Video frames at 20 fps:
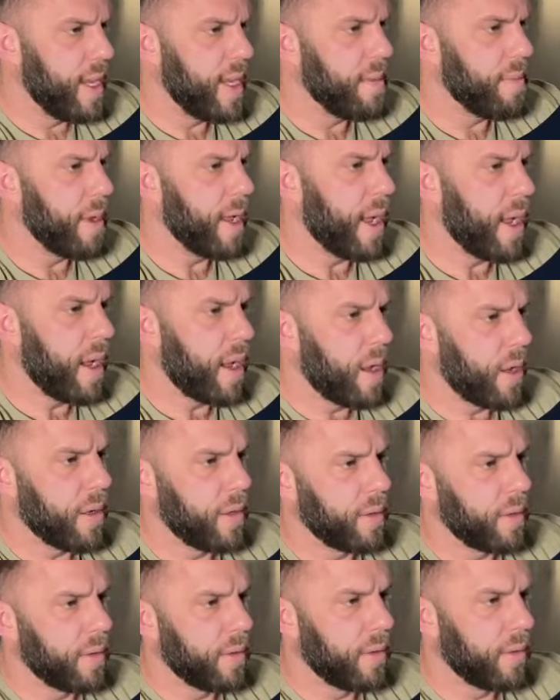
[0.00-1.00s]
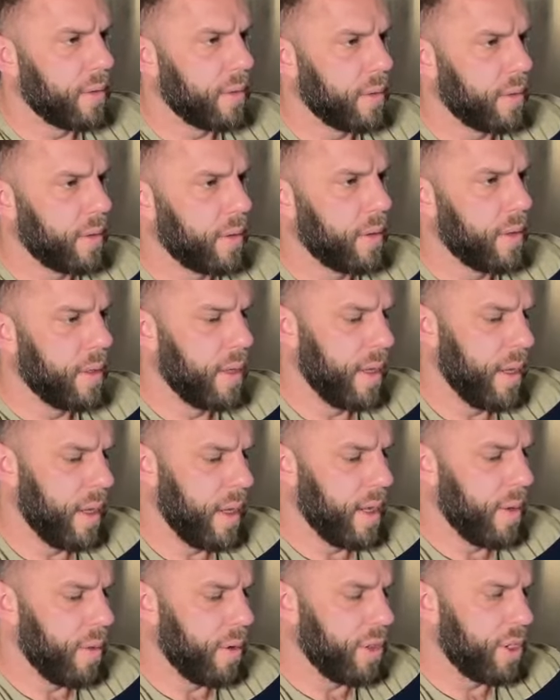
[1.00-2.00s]
email.
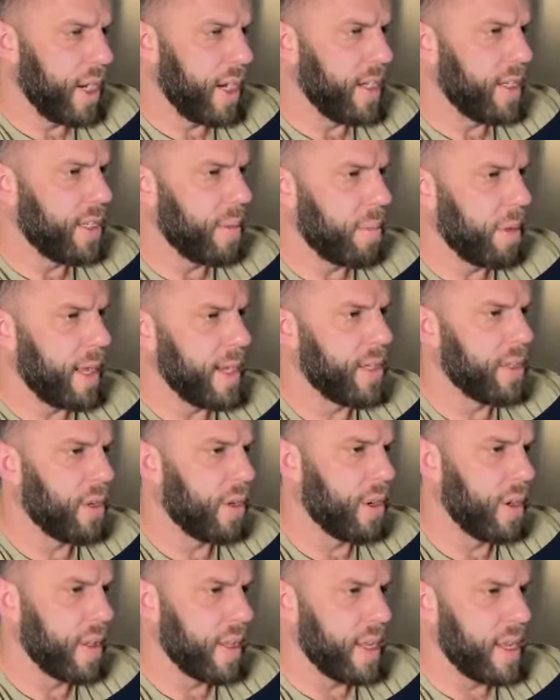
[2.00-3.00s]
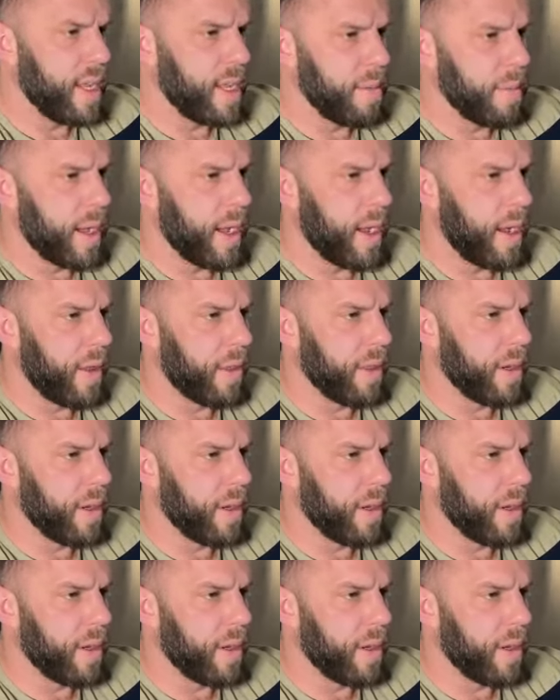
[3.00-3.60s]
We'll change the placeholder to email.